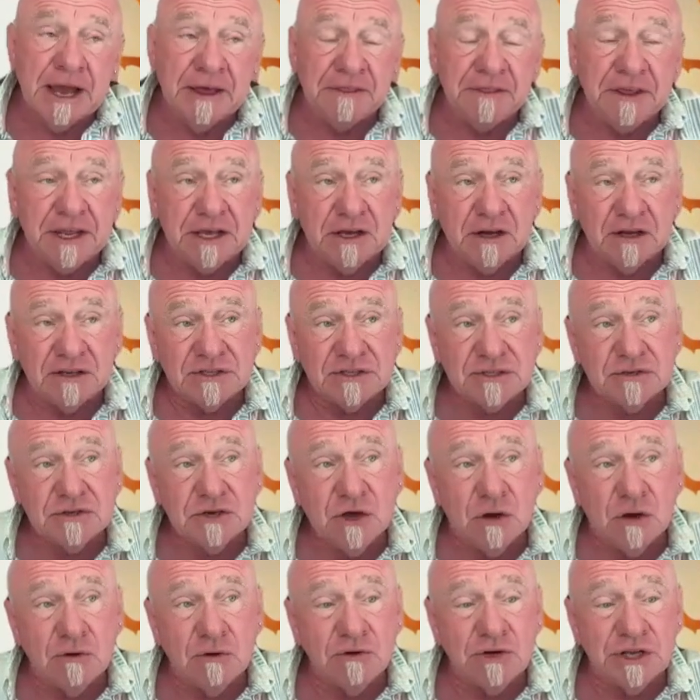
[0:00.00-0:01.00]
And then he also
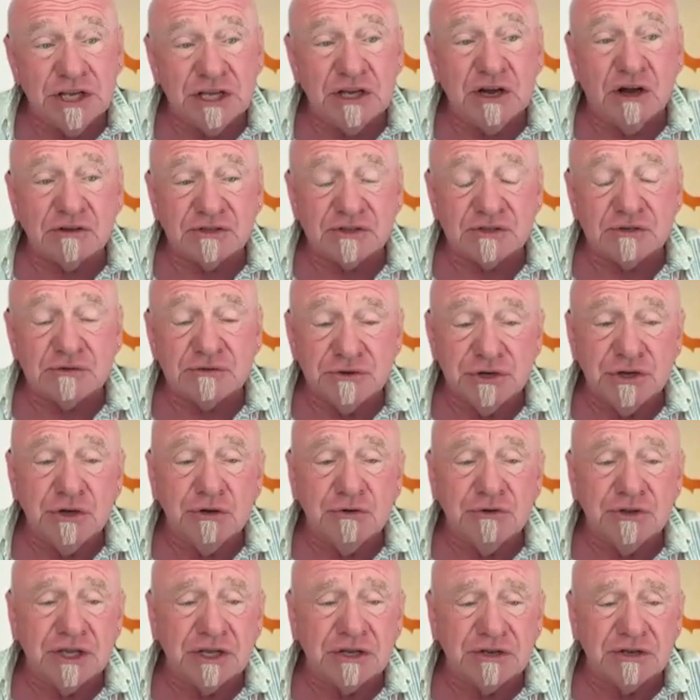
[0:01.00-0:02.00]

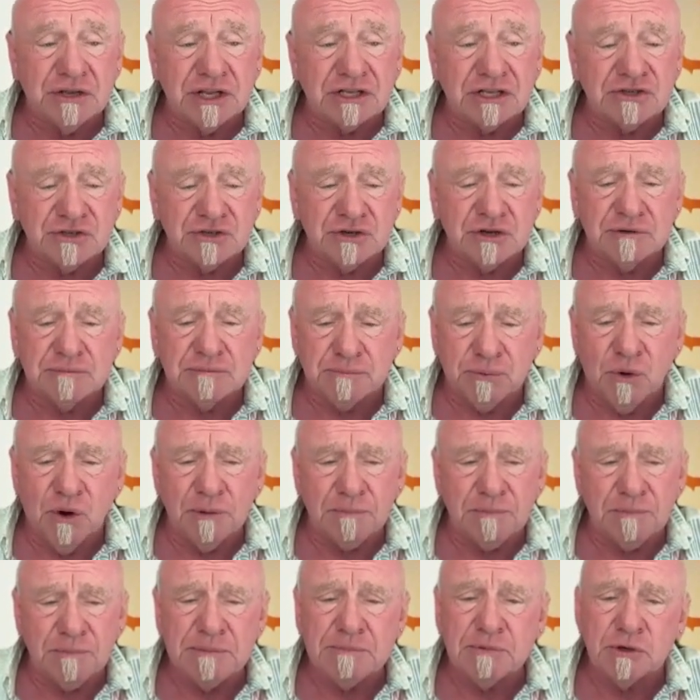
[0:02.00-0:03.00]
knew that at a certain
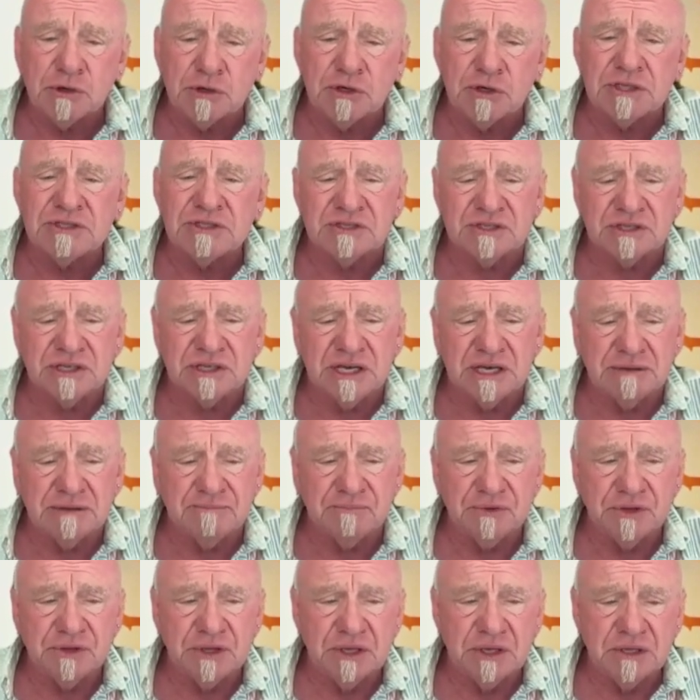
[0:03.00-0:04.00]
point people couldn't see.